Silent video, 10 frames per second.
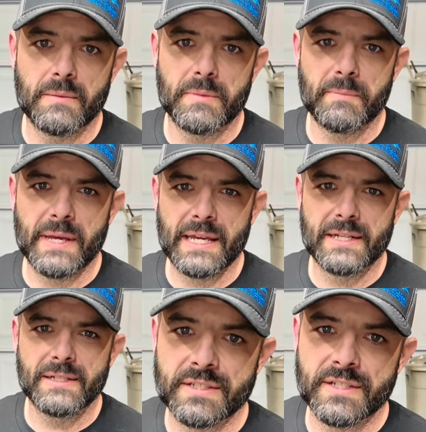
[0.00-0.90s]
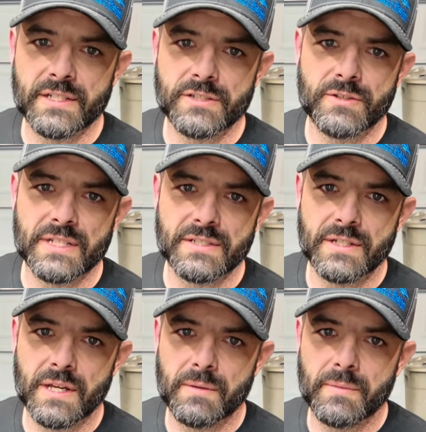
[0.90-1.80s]
But man, instead of dressing
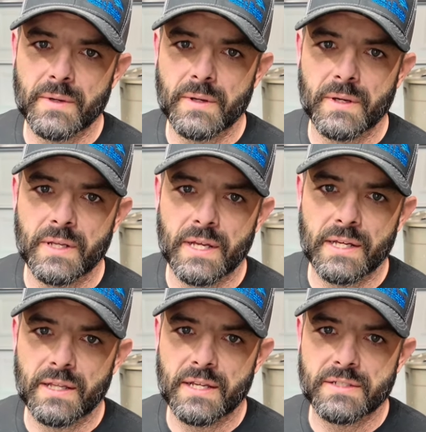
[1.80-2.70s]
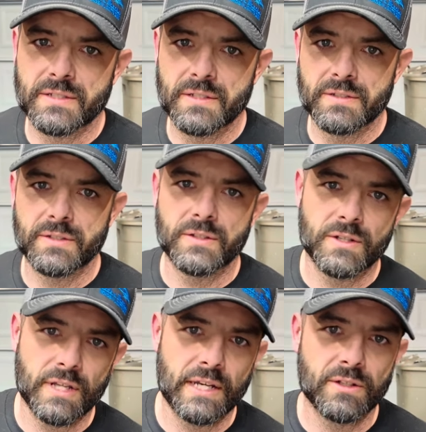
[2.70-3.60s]
up an LS to
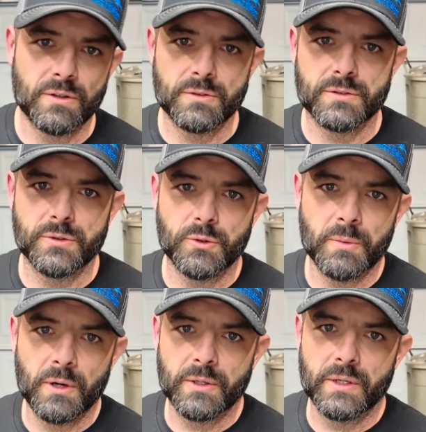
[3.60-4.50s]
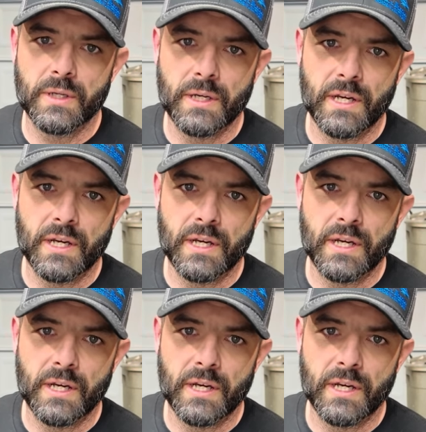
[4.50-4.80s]
look like an old school motor,